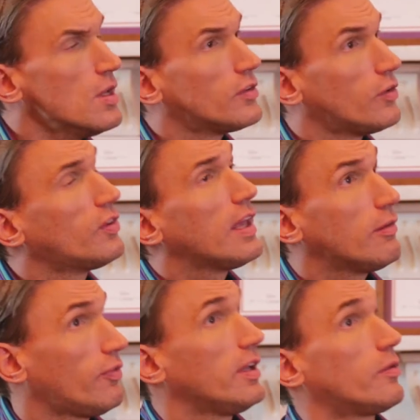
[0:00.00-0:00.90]
So
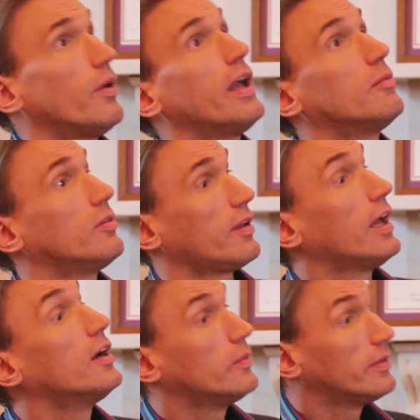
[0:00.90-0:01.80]
saveface were able to
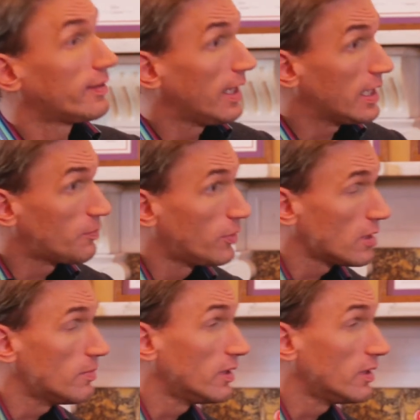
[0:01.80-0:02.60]
help this lady put them